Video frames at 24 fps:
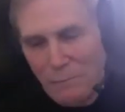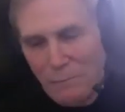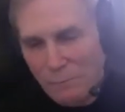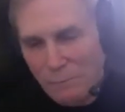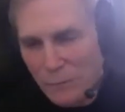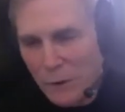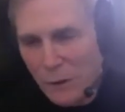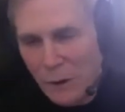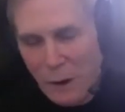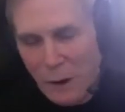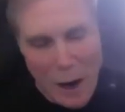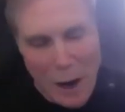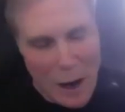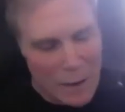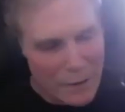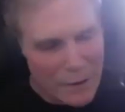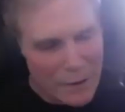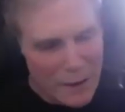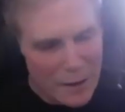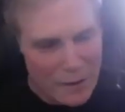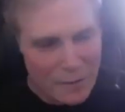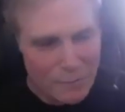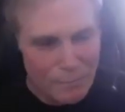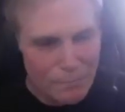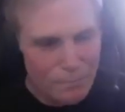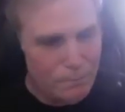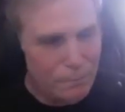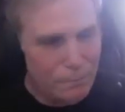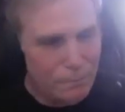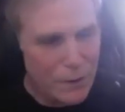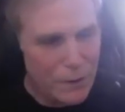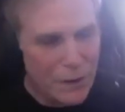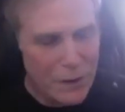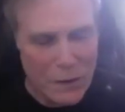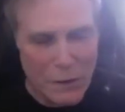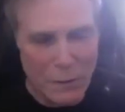you know, these
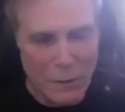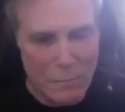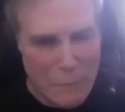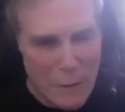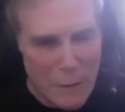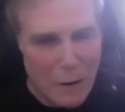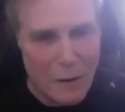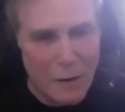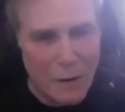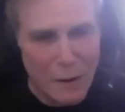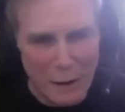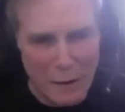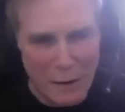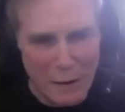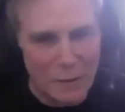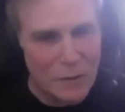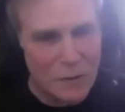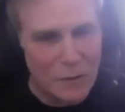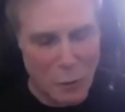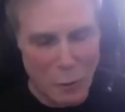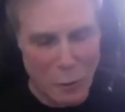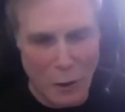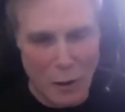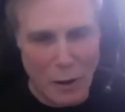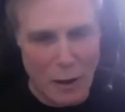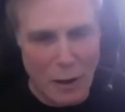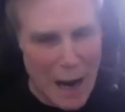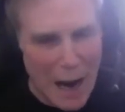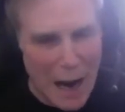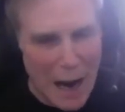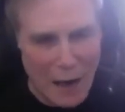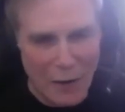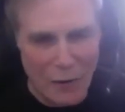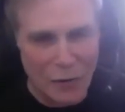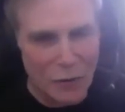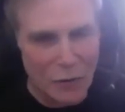these Americans who are
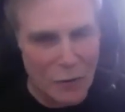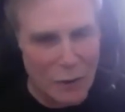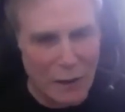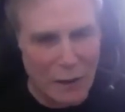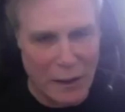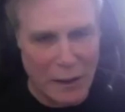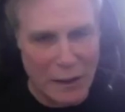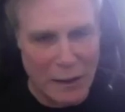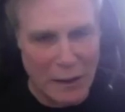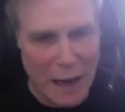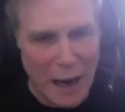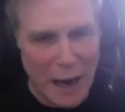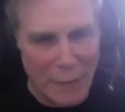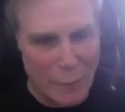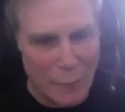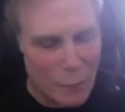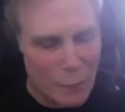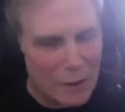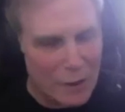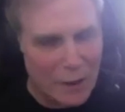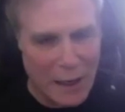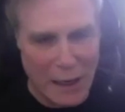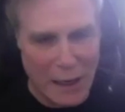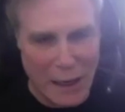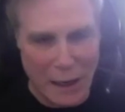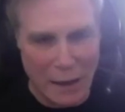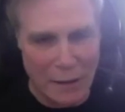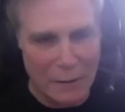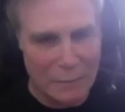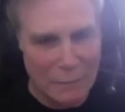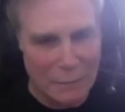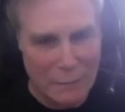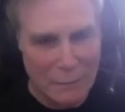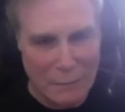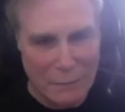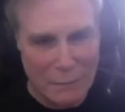actually every day
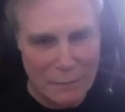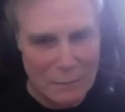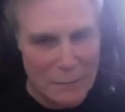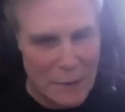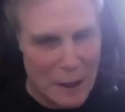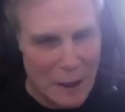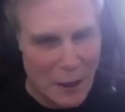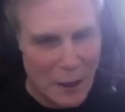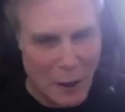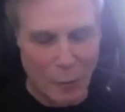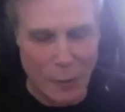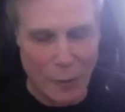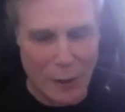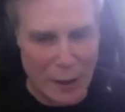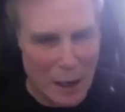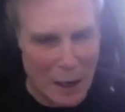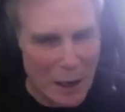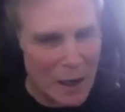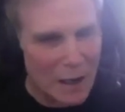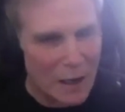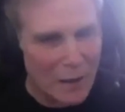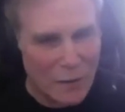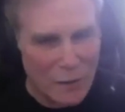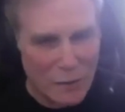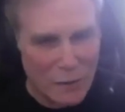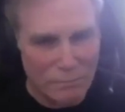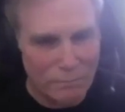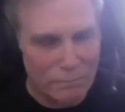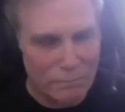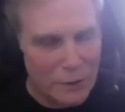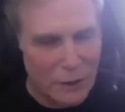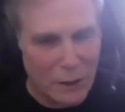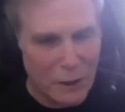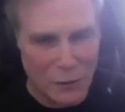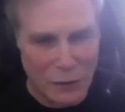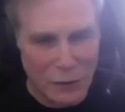helping us,
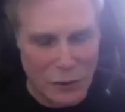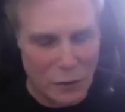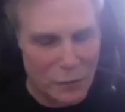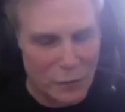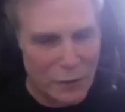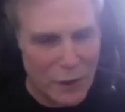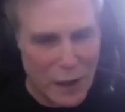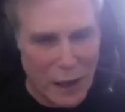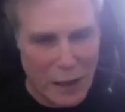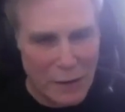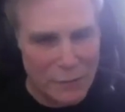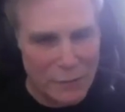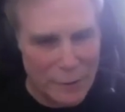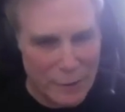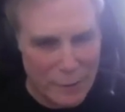you know, survive.